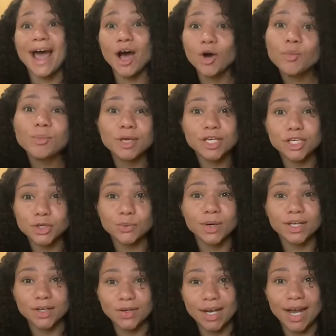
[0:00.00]
big you want
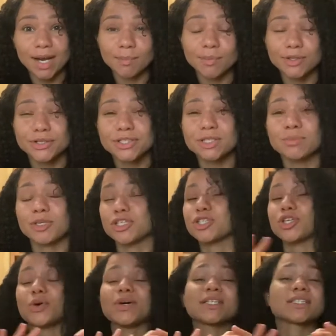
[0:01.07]
your caterpillar to be.
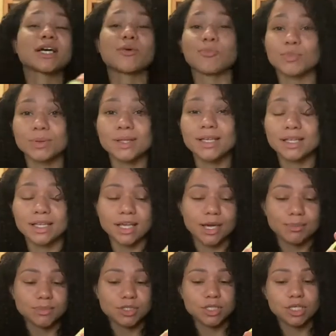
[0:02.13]
So it's completely
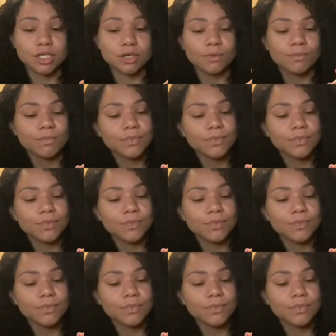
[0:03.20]
up to you.